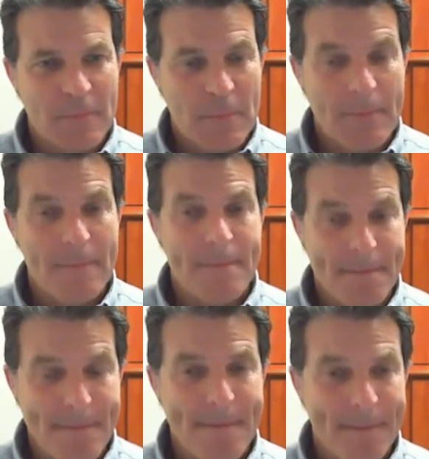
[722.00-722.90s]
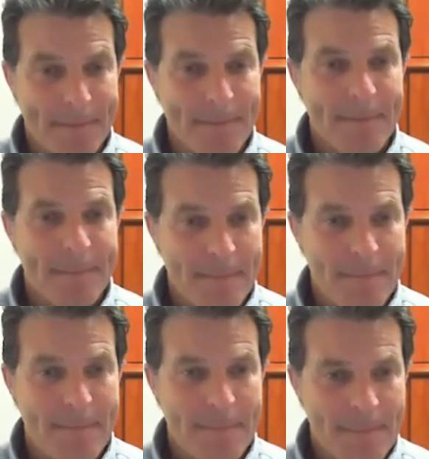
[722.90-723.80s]

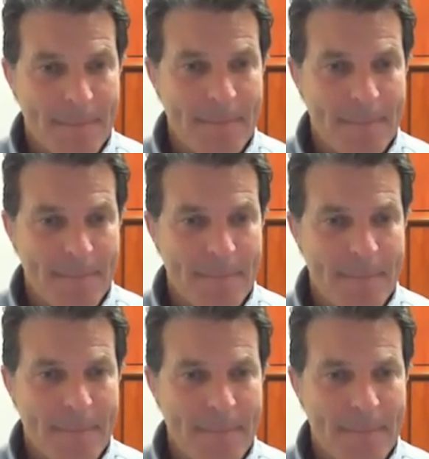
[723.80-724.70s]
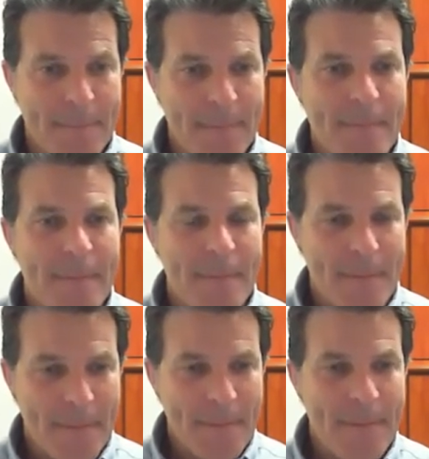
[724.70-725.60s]

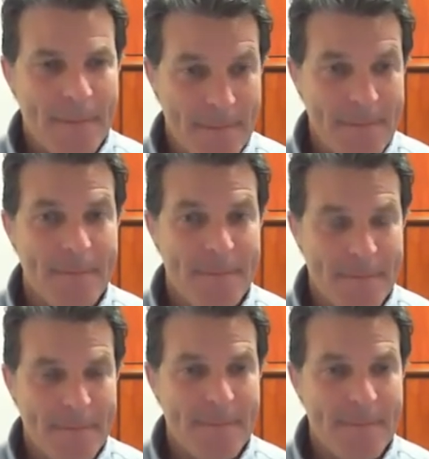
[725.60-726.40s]
The person shown says nothing.